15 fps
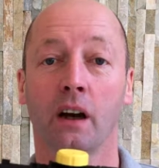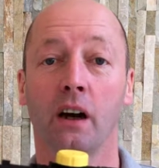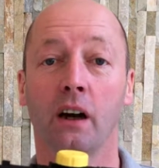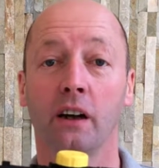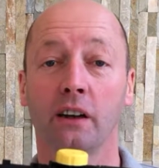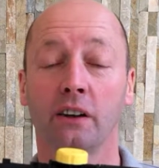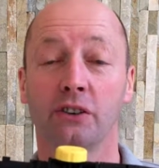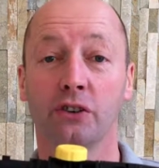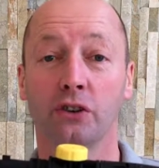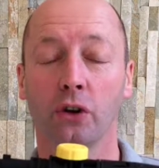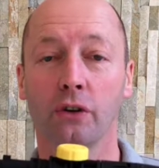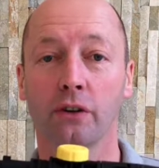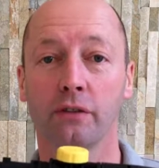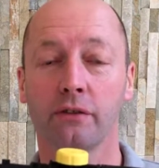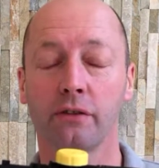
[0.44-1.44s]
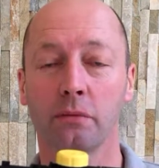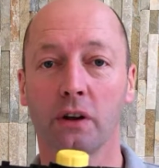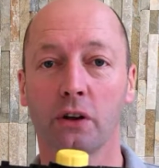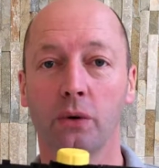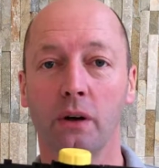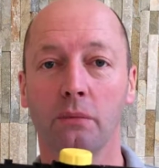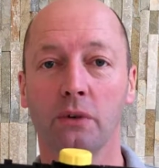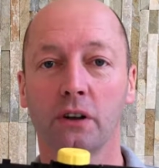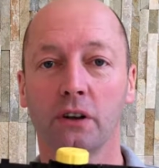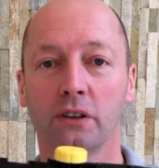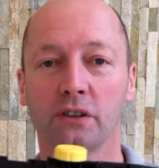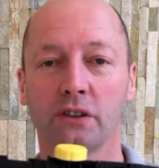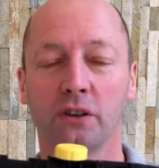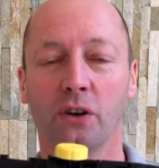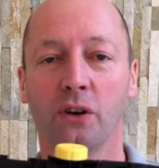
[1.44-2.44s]
Hi, it's Jonathan from
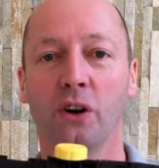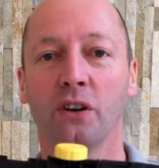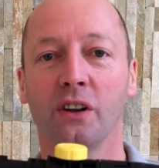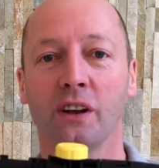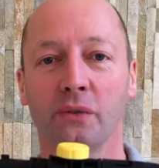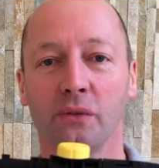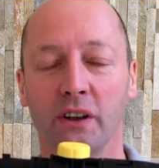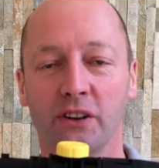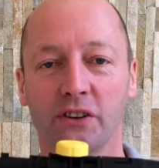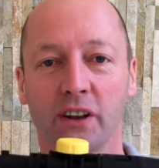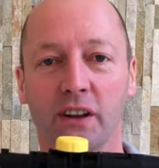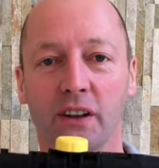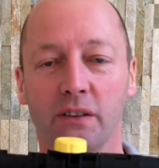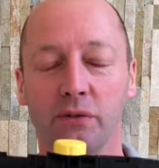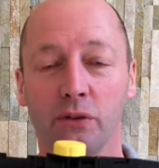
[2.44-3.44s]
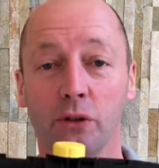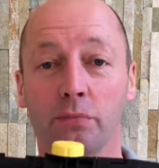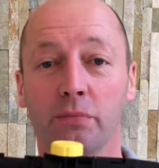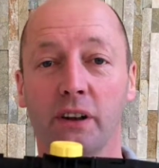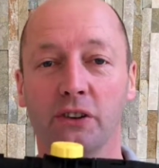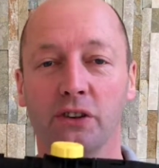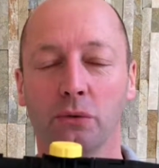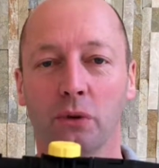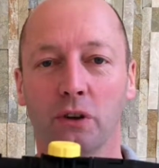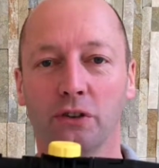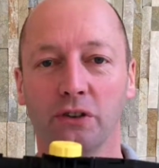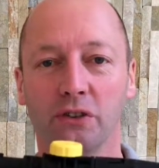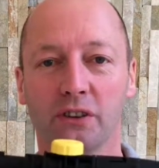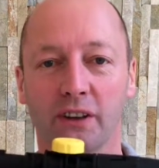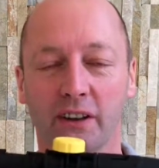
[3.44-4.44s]
Equipmart, your online retailer for pressure
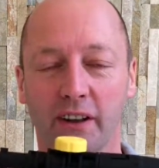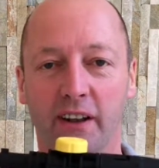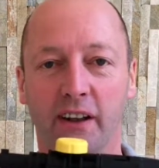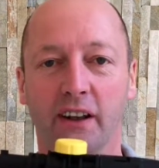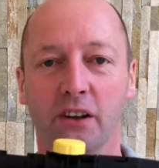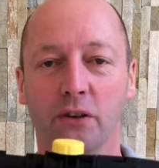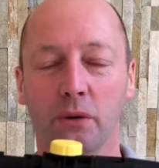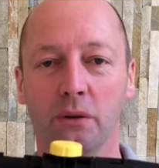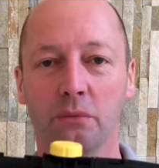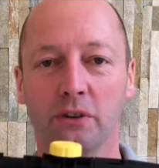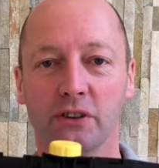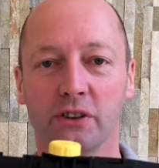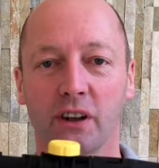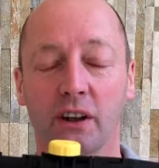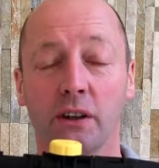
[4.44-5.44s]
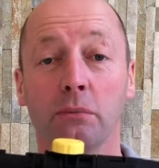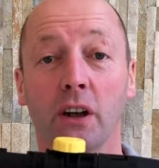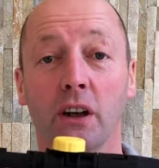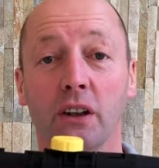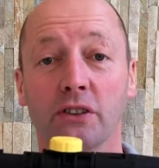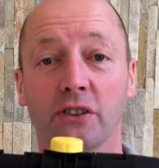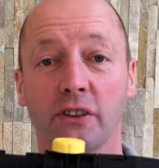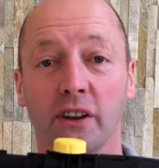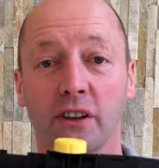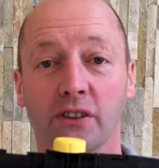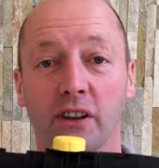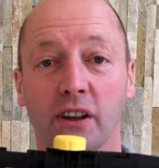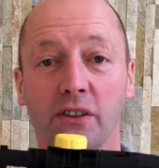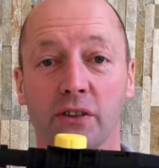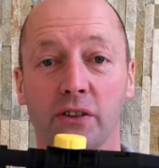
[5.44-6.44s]
washers, cleaning equipment, parts and
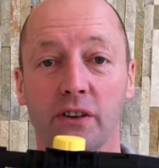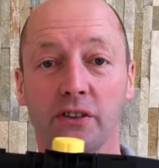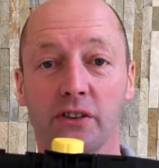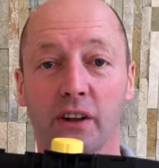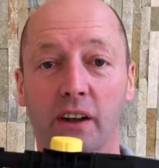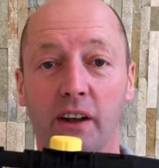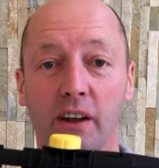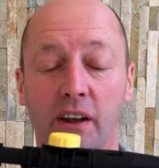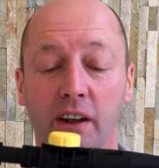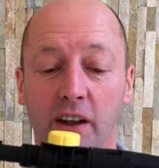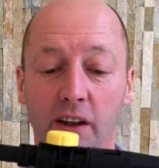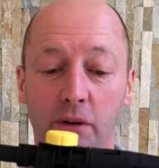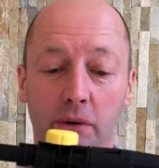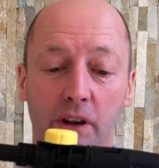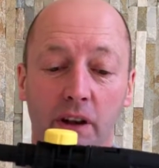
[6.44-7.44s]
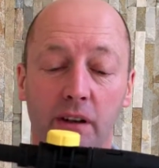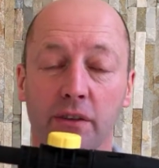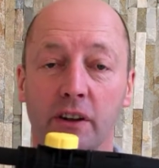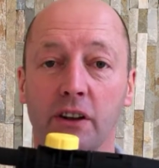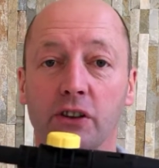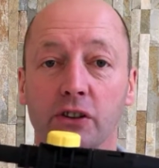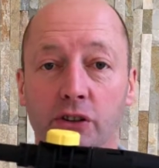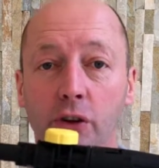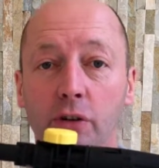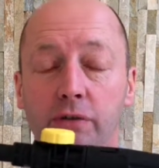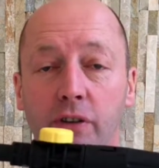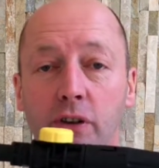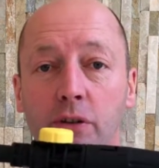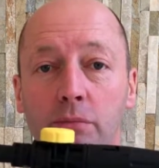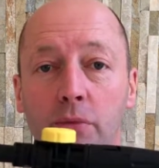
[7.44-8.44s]
accessories. Here we have a snow
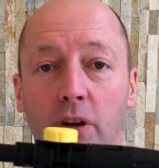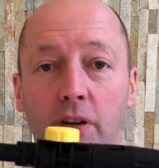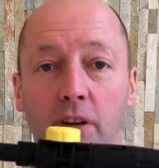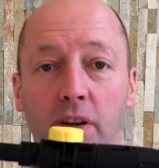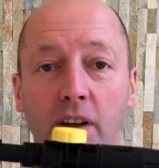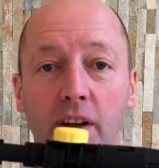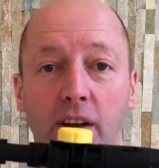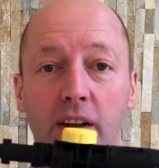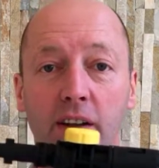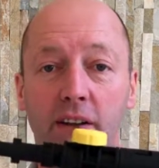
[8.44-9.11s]
foam bottle.